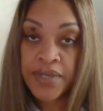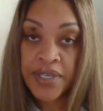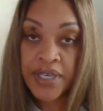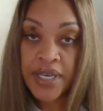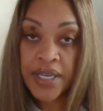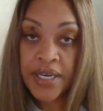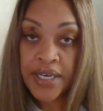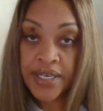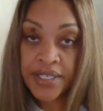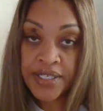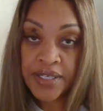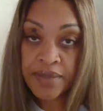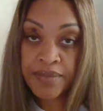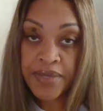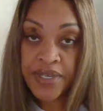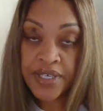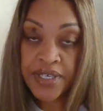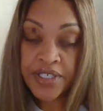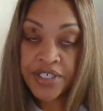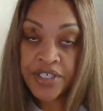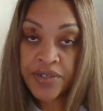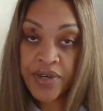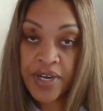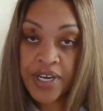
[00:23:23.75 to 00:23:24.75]
beginning to
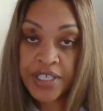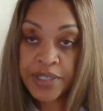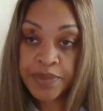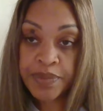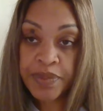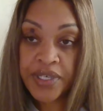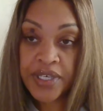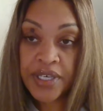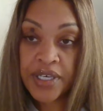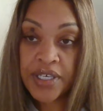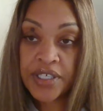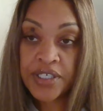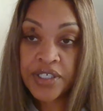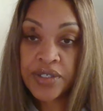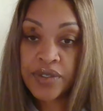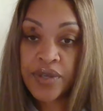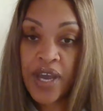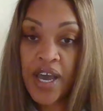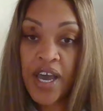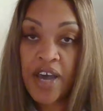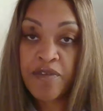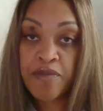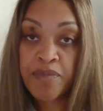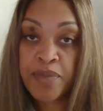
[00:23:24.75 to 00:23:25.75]
be addressed because
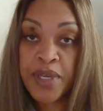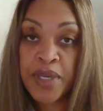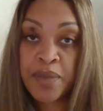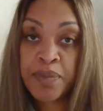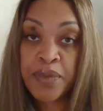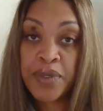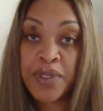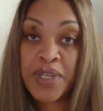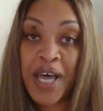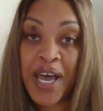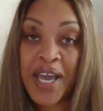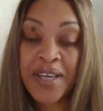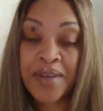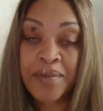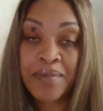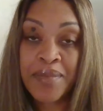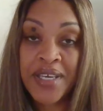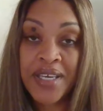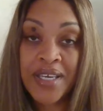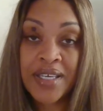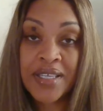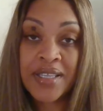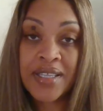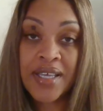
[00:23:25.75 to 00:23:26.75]
you have people like
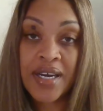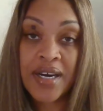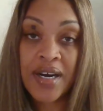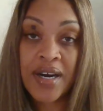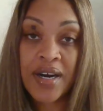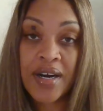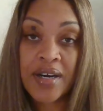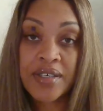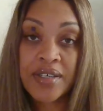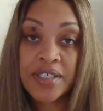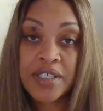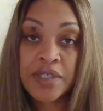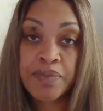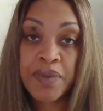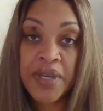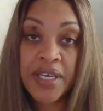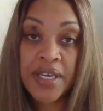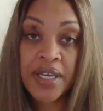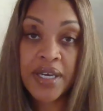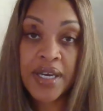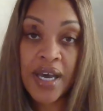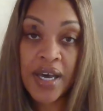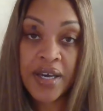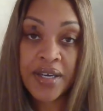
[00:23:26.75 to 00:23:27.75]
me that are
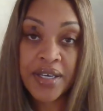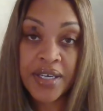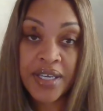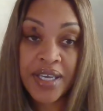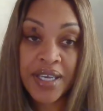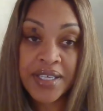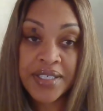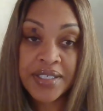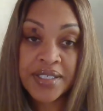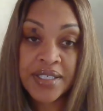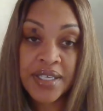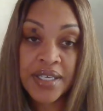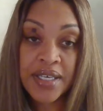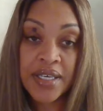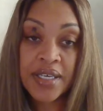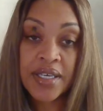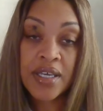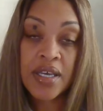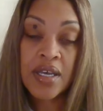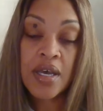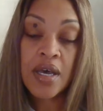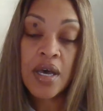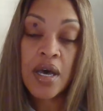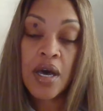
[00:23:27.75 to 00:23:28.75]
speaking out against
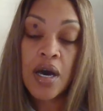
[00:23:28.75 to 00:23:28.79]
it.